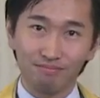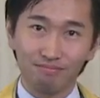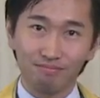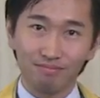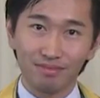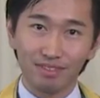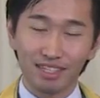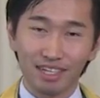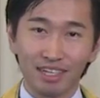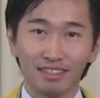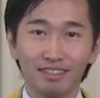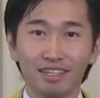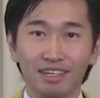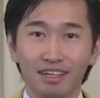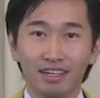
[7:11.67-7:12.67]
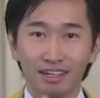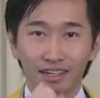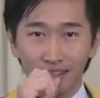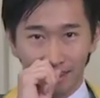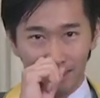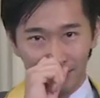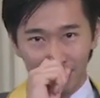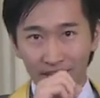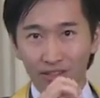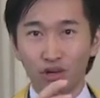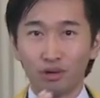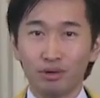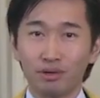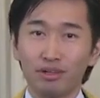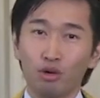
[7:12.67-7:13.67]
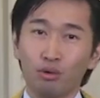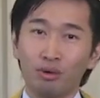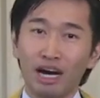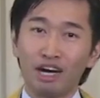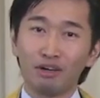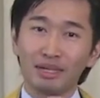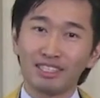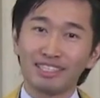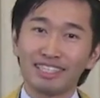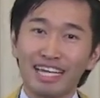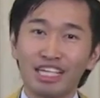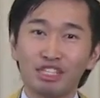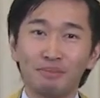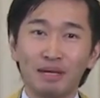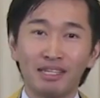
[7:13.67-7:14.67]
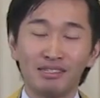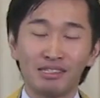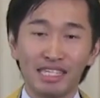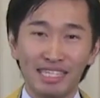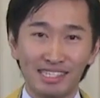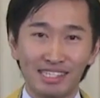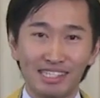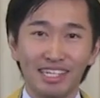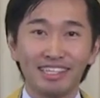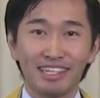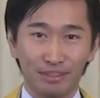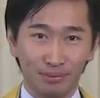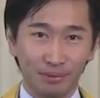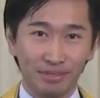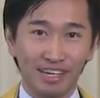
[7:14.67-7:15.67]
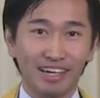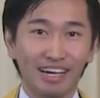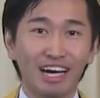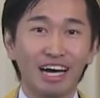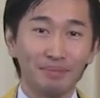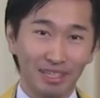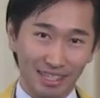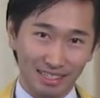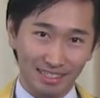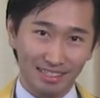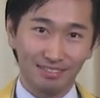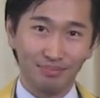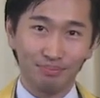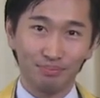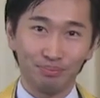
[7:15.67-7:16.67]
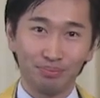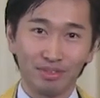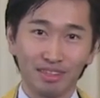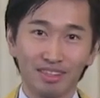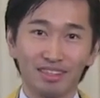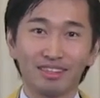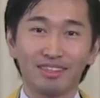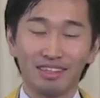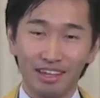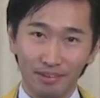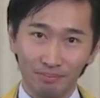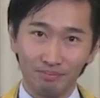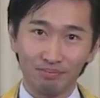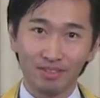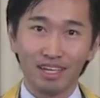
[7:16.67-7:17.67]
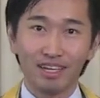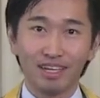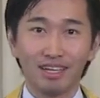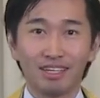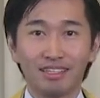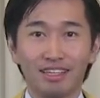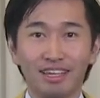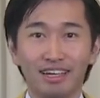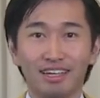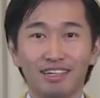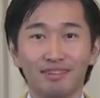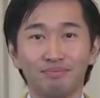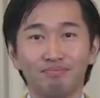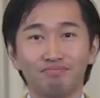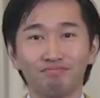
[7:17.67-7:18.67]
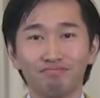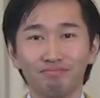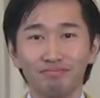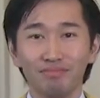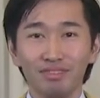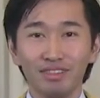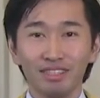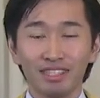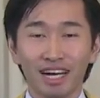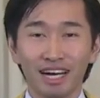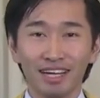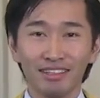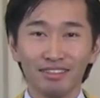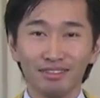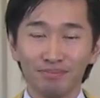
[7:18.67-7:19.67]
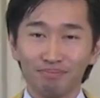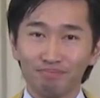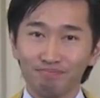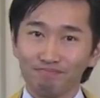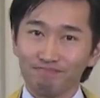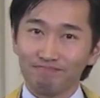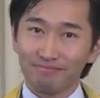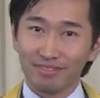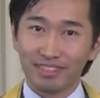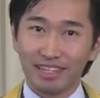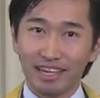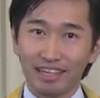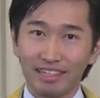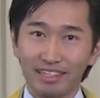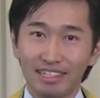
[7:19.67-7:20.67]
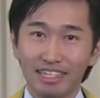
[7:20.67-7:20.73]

And uh, they know how much expense is needed for their happiness. Then they are, and they live